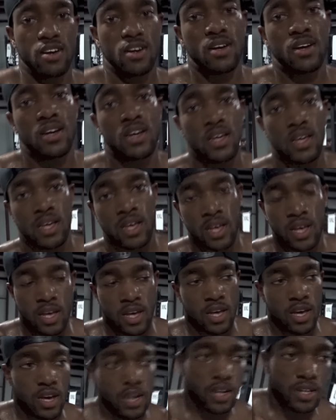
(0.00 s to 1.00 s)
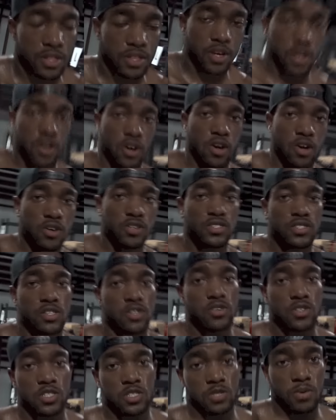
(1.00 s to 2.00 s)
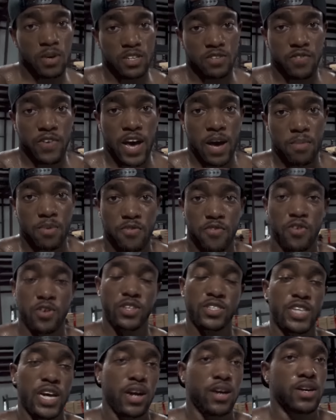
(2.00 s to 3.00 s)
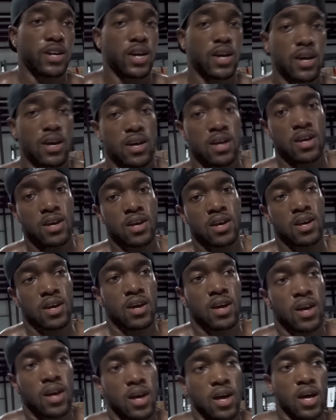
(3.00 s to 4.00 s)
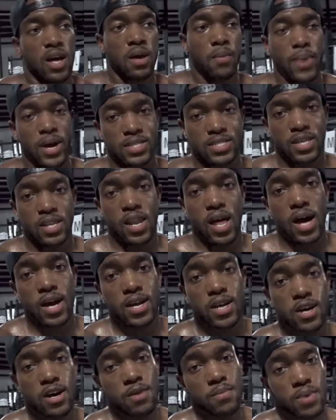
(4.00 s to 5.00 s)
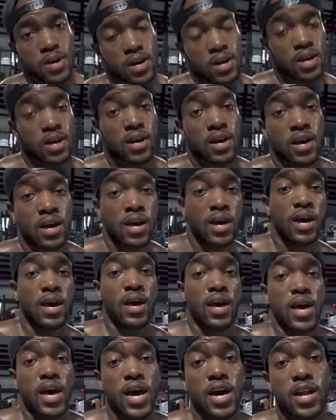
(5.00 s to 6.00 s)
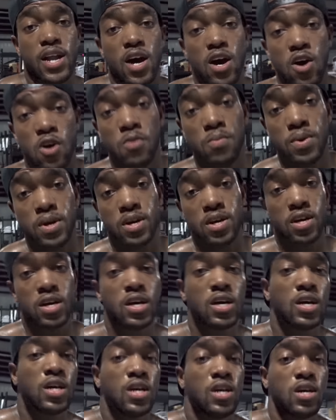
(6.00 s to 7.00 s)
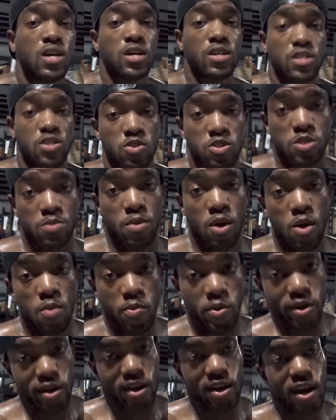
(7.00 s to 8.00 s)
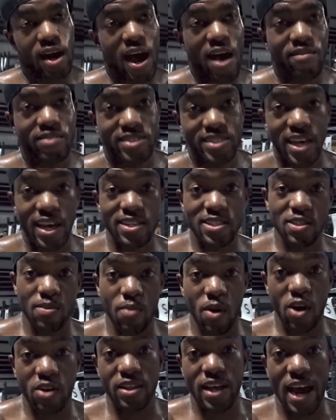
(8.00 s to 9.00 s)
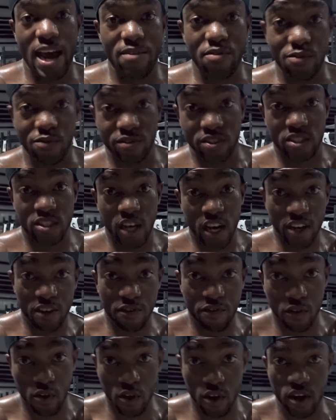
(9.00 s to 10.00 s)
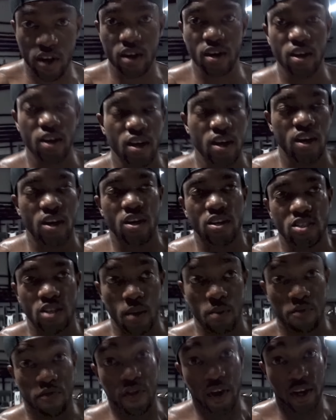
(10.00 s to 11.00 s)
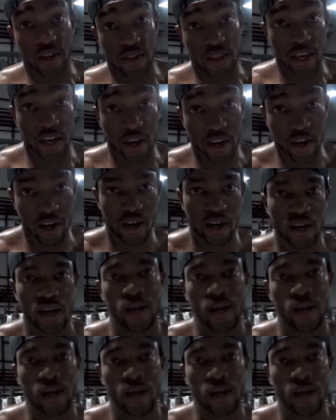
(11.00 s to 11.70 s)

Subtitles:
The goal is to lose as much fat before Saturday. About to lock up, head home, do some homework. I have a test tomorrow that I haven't even studied for, so I'm fucked there.